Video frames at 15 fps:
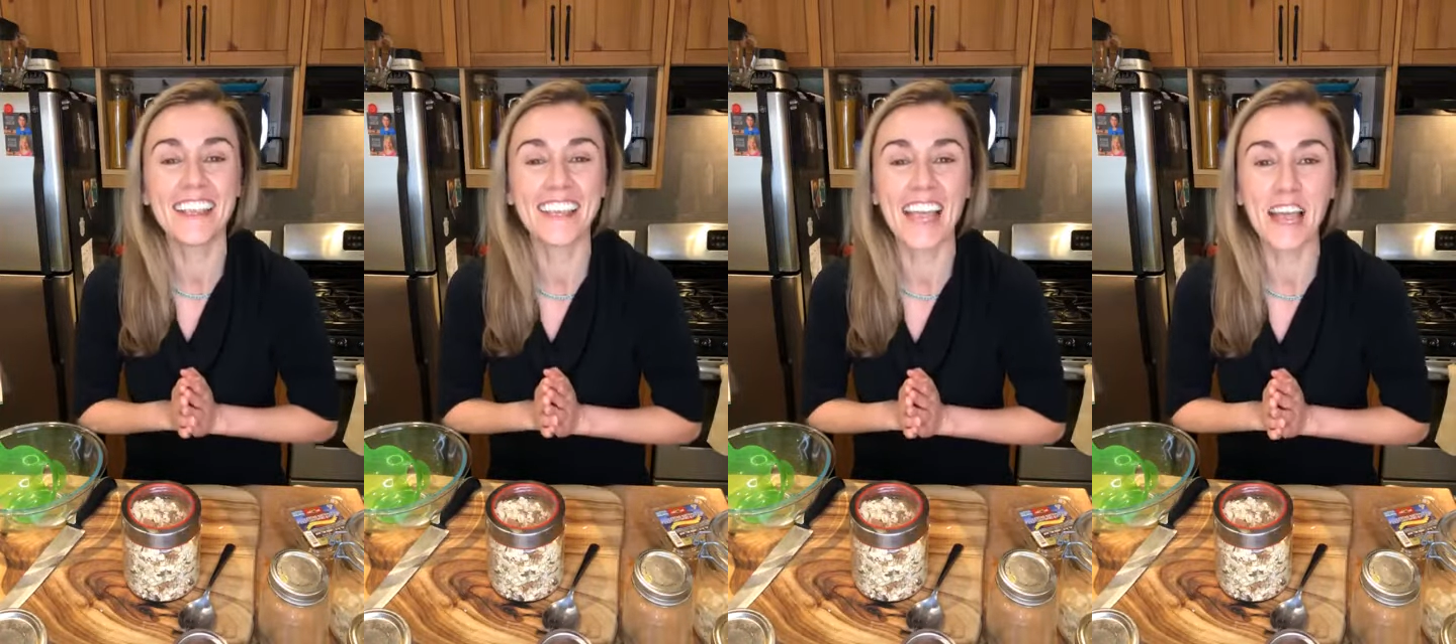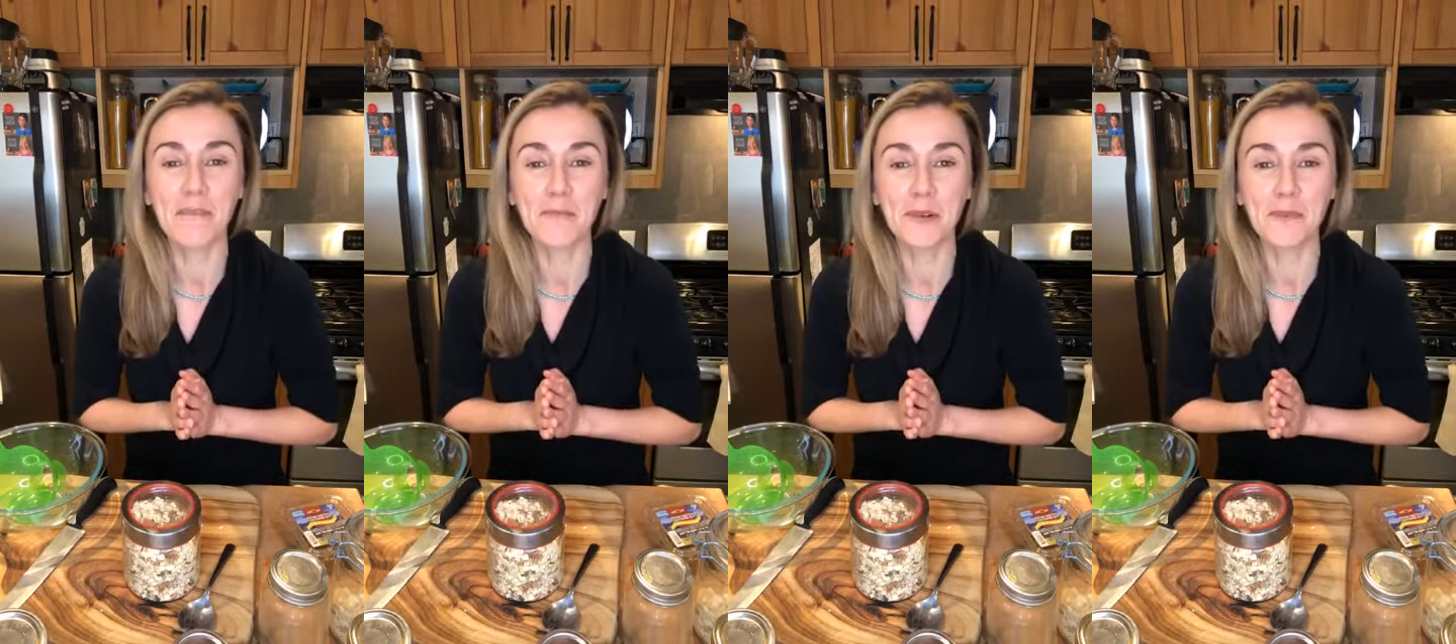
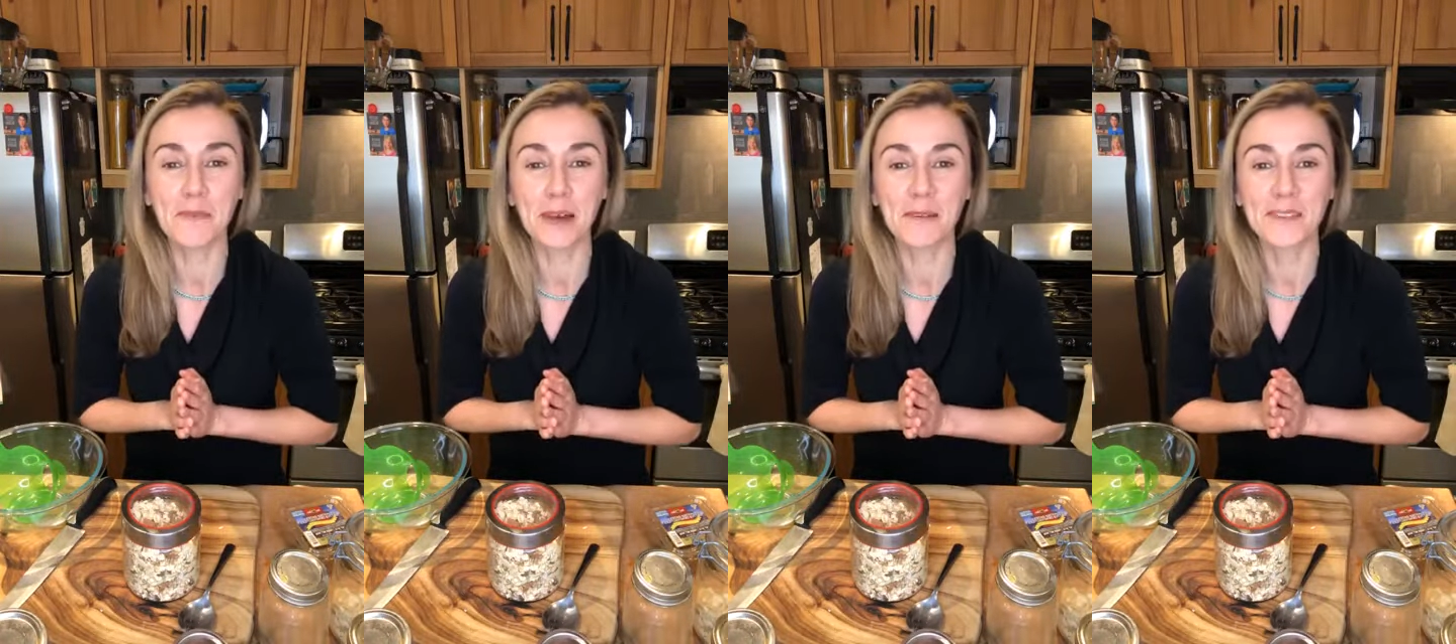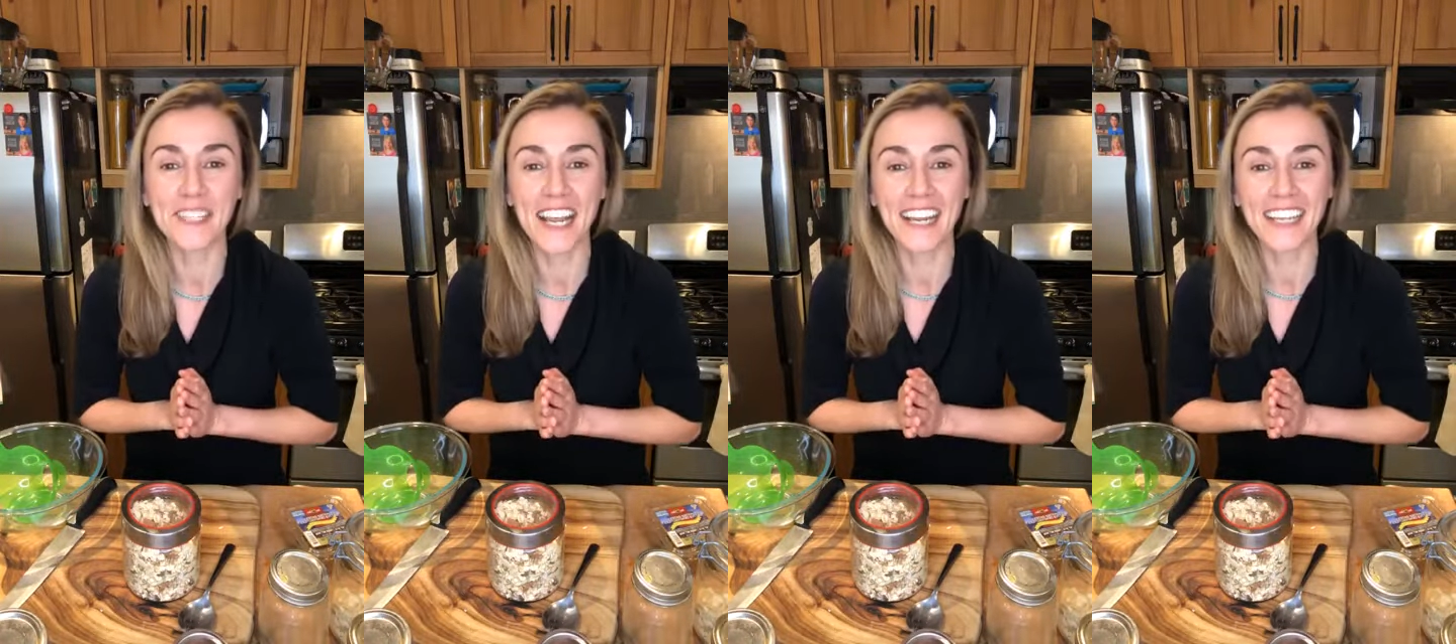the meal
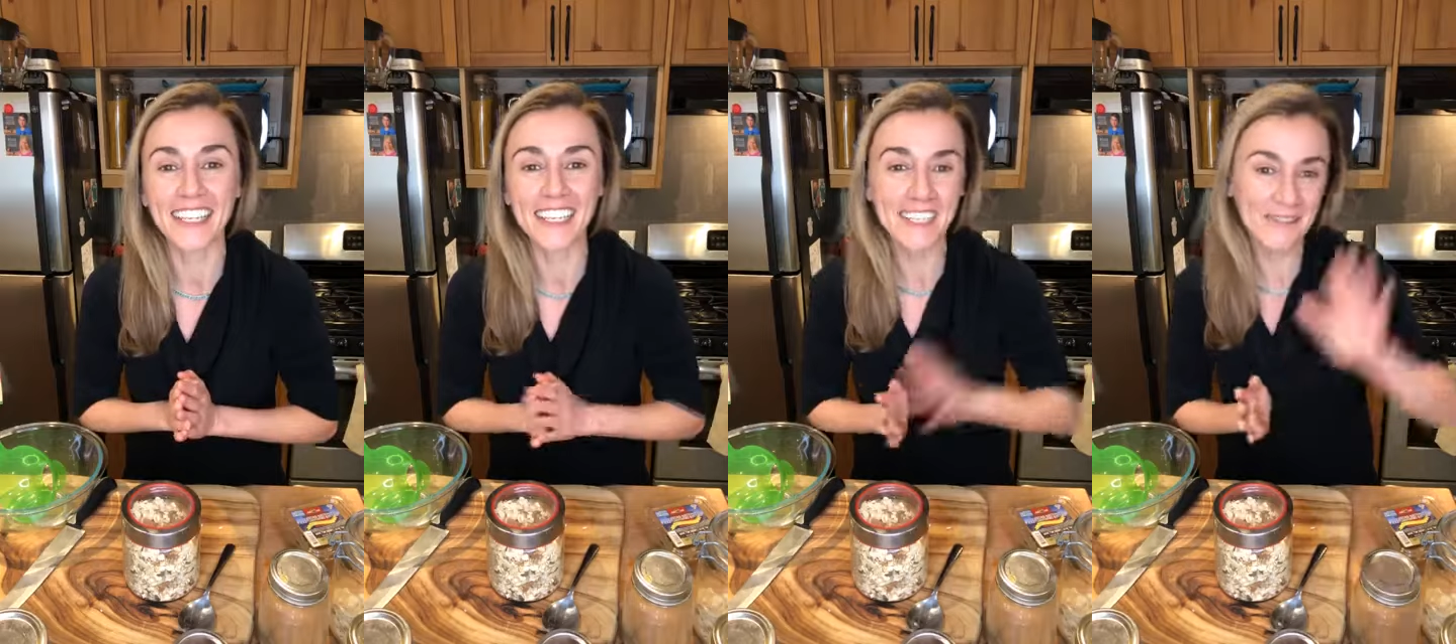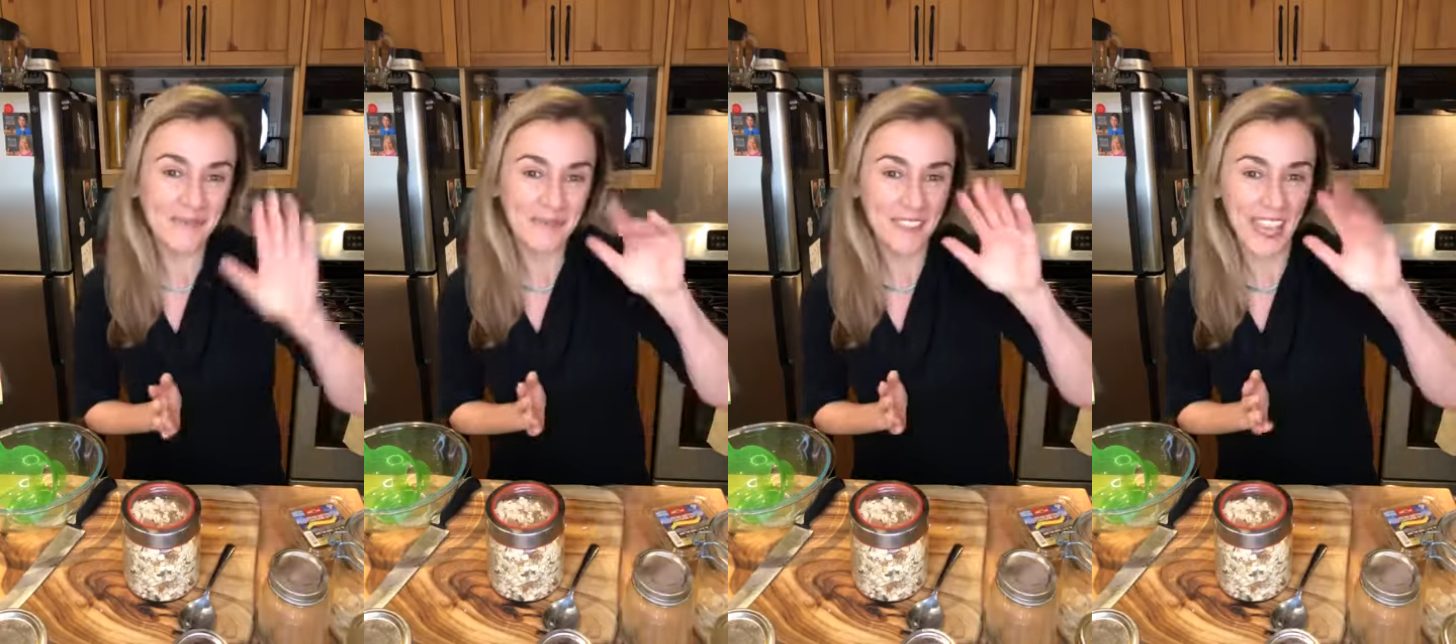prep
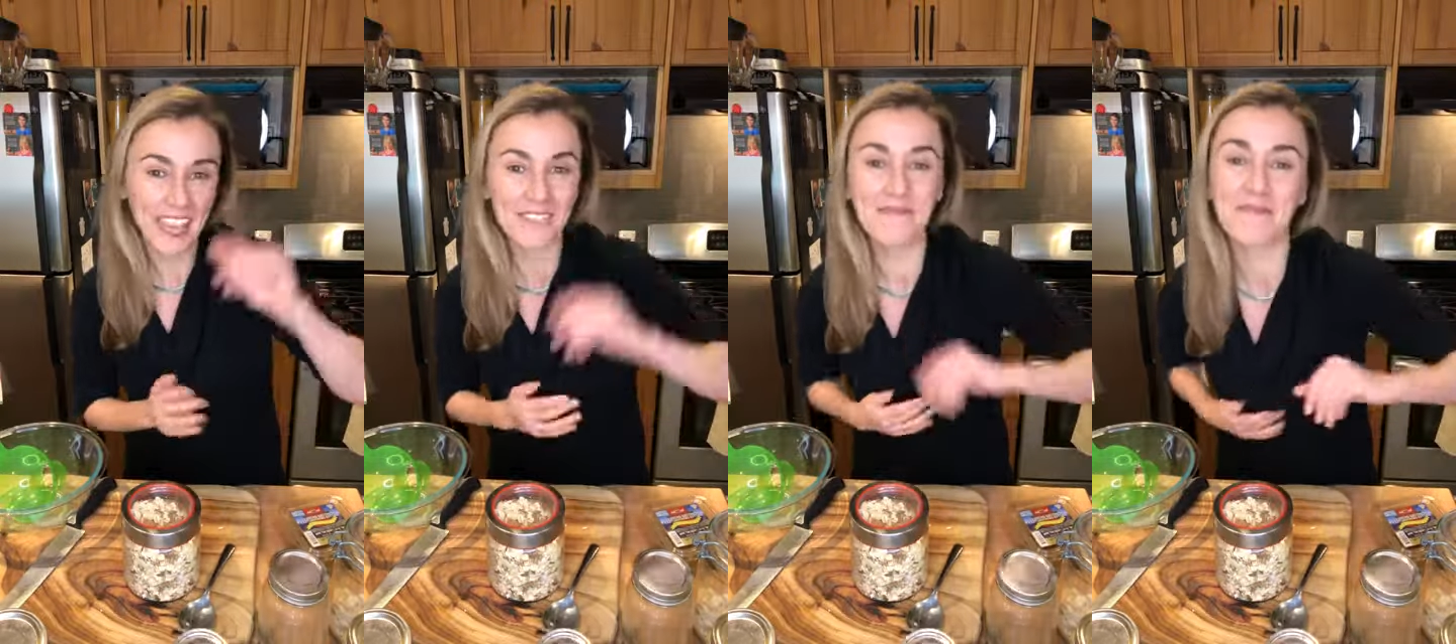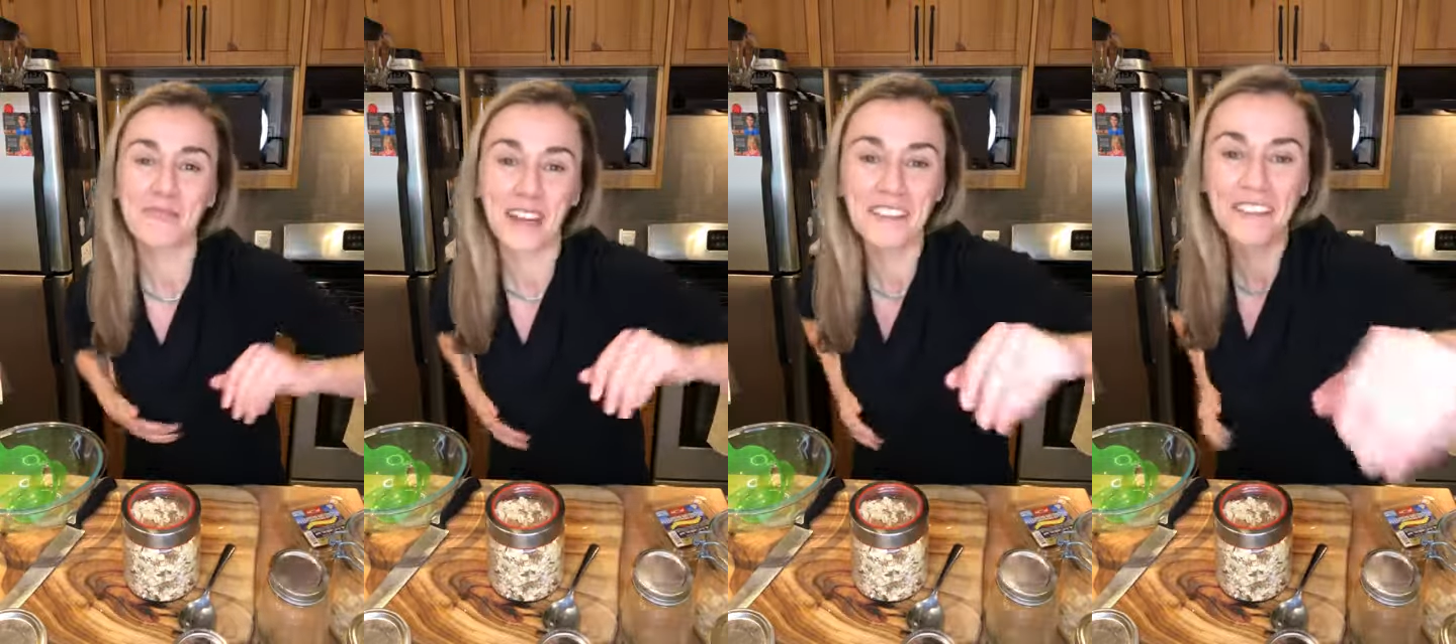challenge.
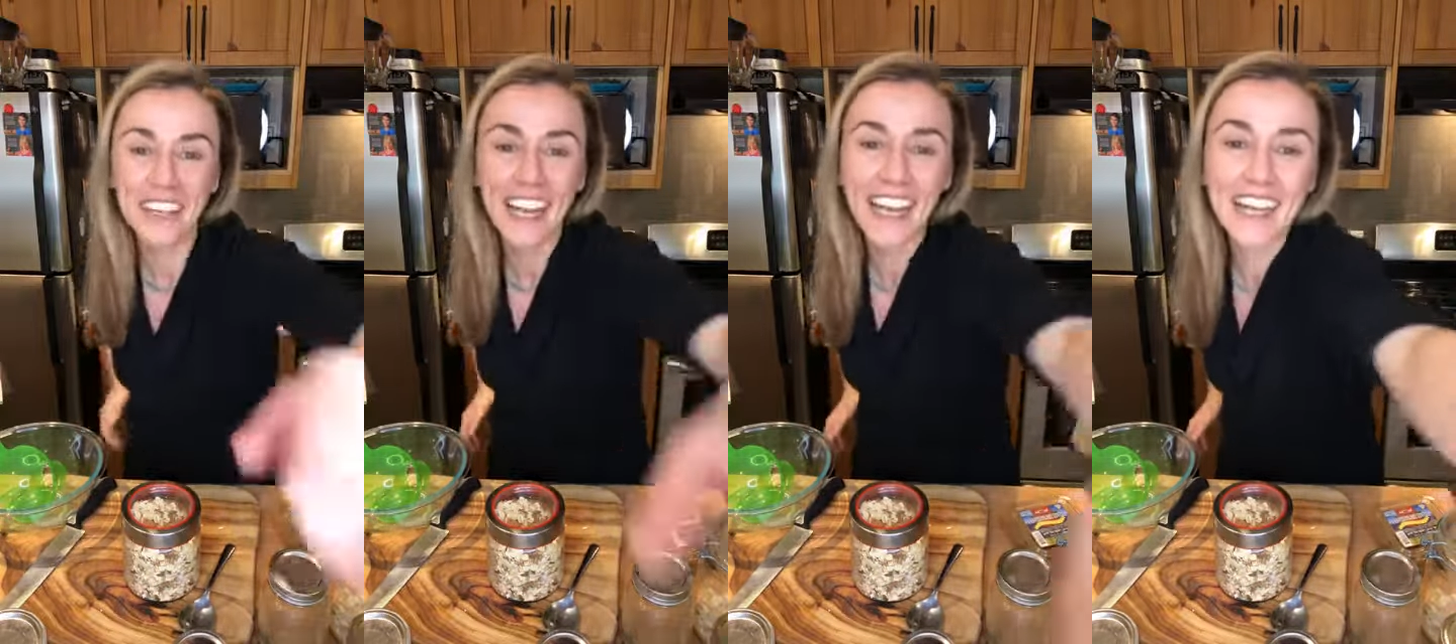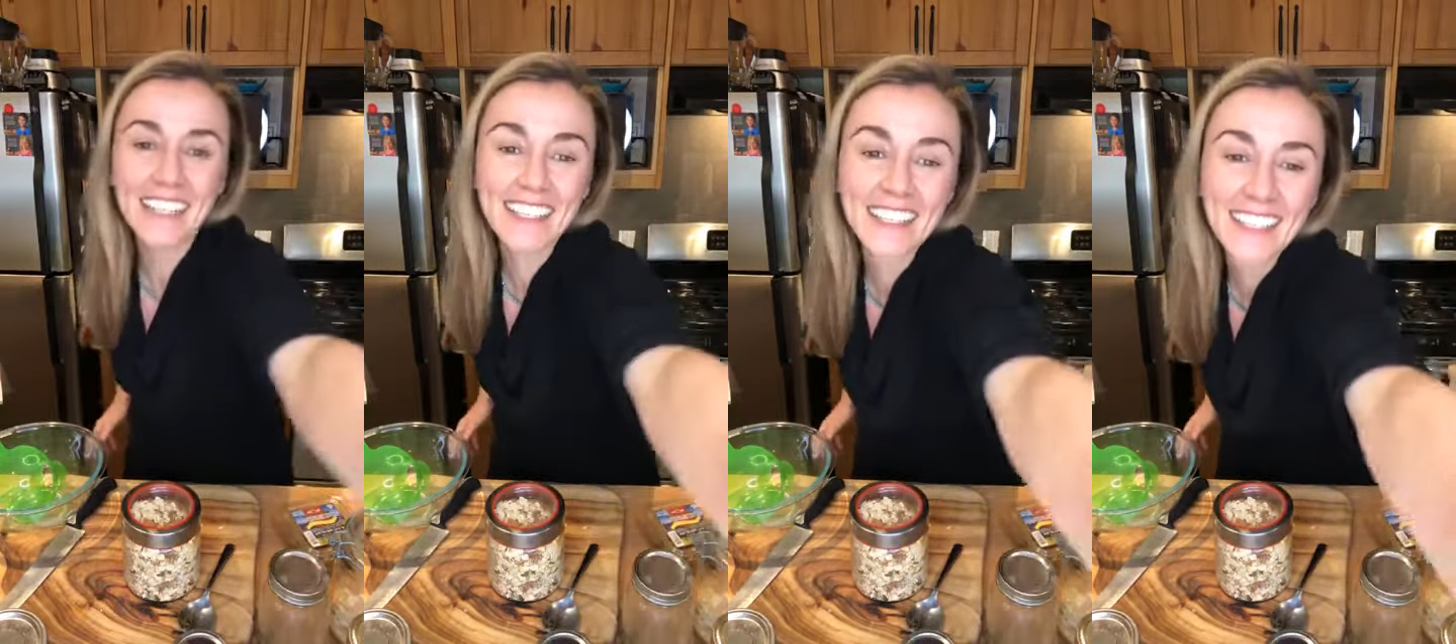Okay, bye for
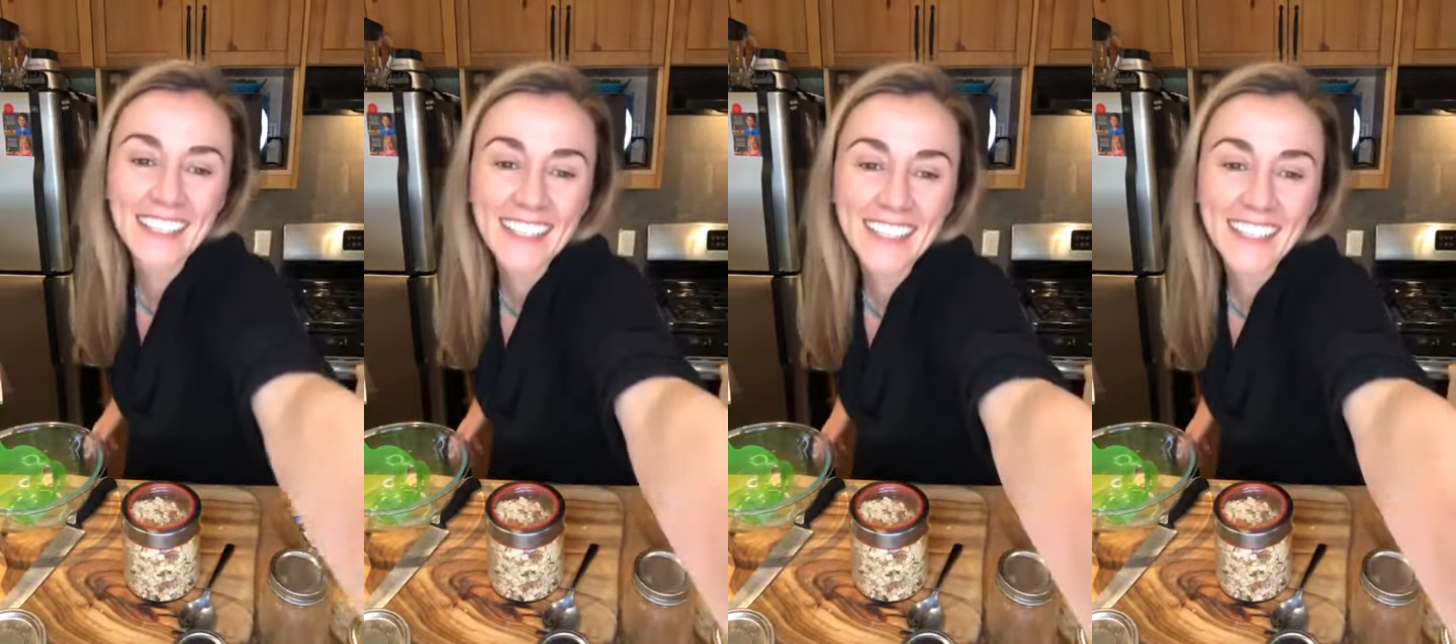now.